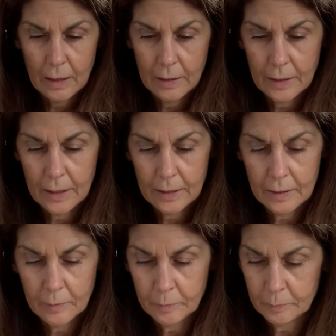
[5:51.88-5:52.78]
And
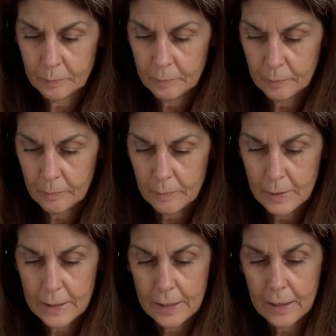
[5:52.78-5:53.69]
then
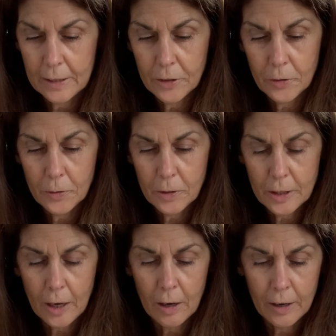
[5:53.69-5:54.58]
basically you
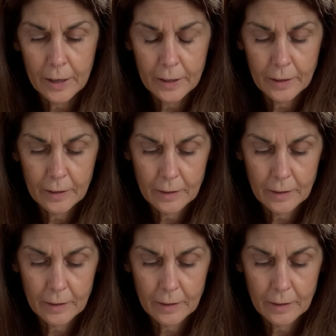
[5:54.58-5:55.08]
tie